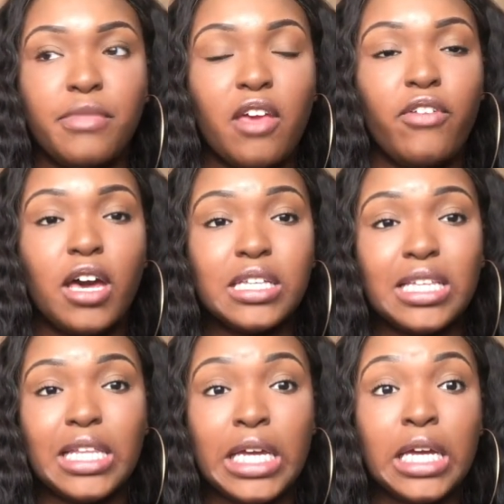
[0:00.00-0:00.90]
give you guys a
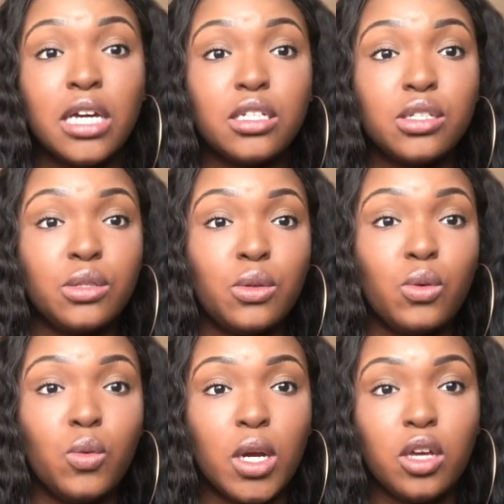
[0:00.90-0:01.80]
link
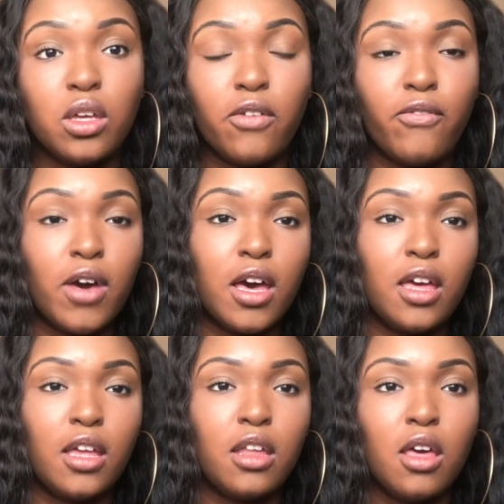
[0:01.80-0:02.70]
to where you can
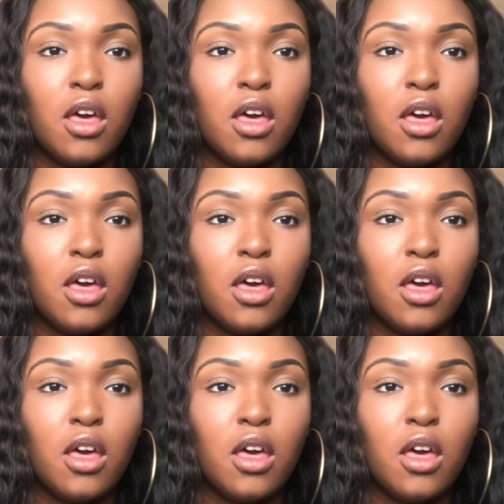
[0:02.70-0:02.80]
find